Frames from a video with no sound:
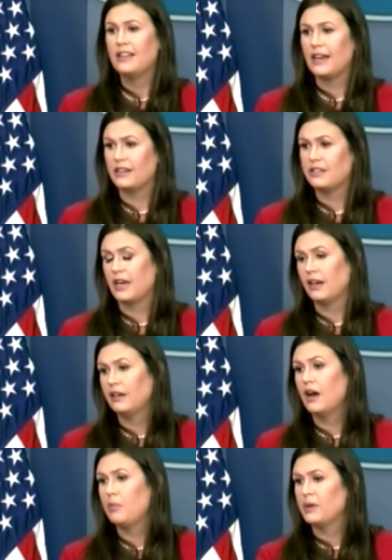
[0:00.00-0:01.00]
that is
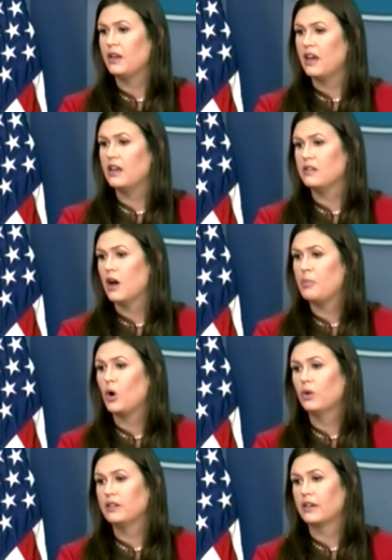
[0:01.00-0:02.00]
standing up and
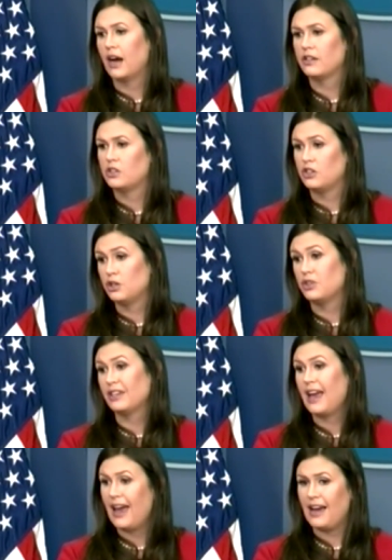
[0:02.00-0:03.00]
upholding the
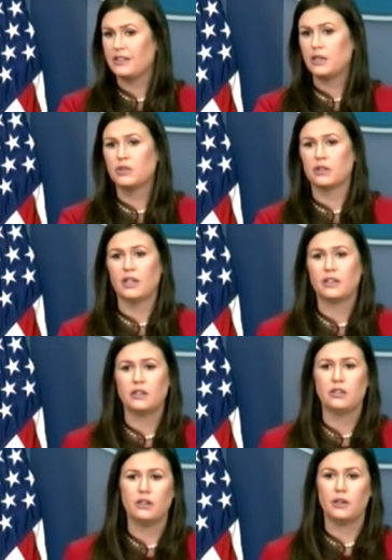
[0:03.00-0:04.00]
Constitution as he was
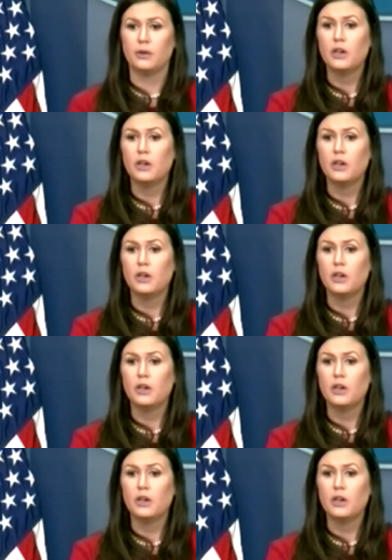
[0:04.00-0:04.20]
elected to do.